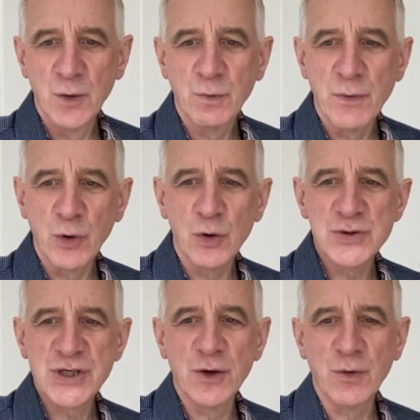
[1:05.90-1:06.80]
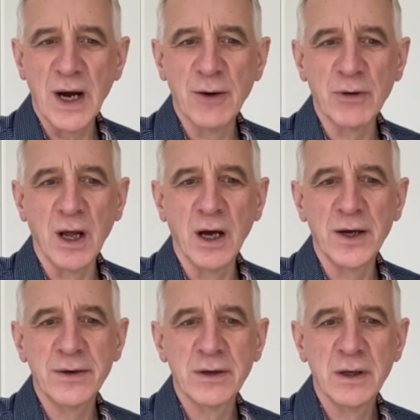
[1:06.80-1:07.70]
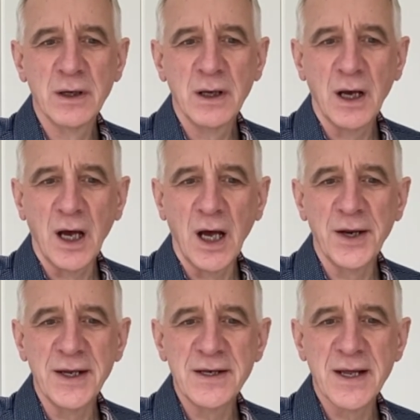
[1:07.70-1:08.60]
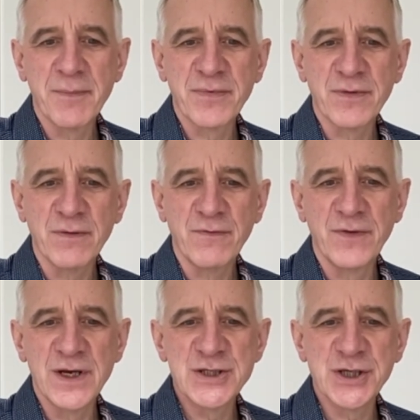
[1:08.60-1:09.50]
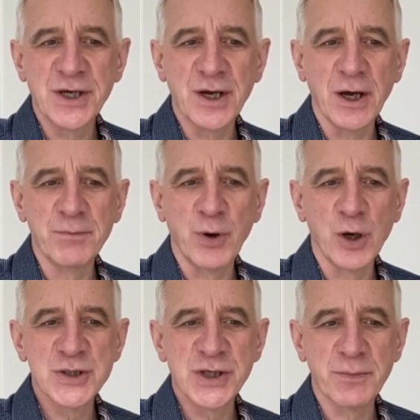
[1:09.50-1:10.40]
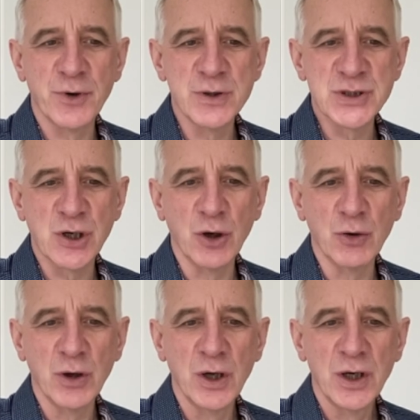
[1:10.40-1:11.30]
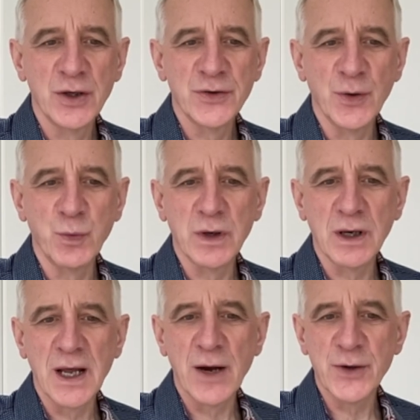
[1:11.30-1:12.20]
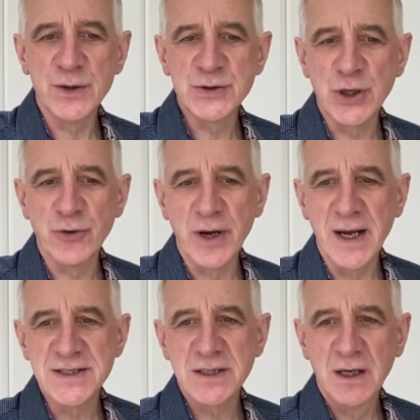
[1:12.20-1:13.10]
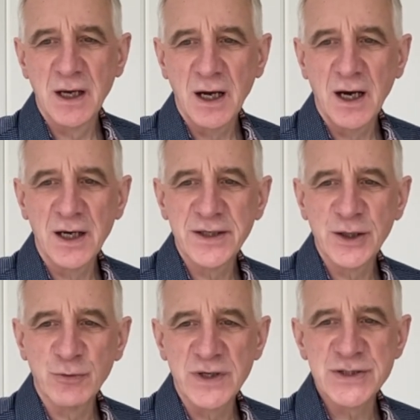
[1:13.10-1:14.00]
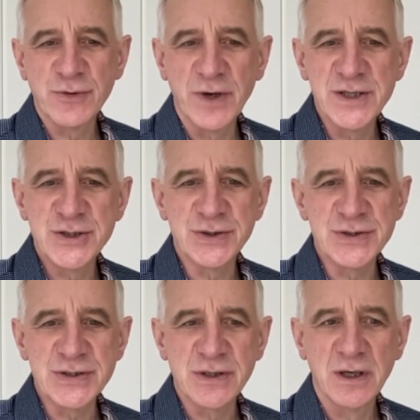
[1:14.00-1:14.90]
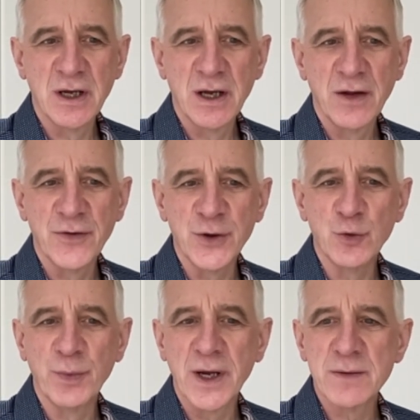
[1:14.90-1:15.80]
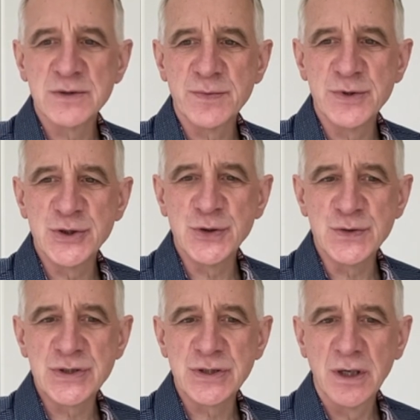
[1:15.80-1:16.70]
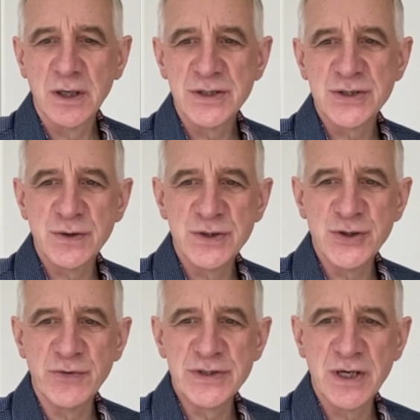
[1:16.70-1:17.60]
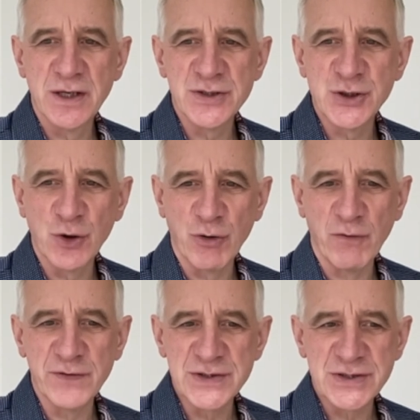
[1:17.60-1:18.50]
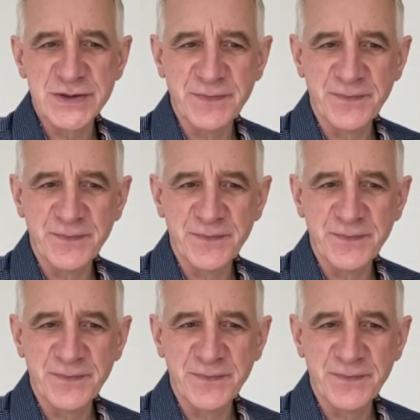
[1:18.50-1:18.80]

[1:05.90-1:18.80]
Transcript: We will also outline an in-depth finishing and polishing protocol that will allow you to create ideal restorations that you'll be able to produce as soon as you return to your office.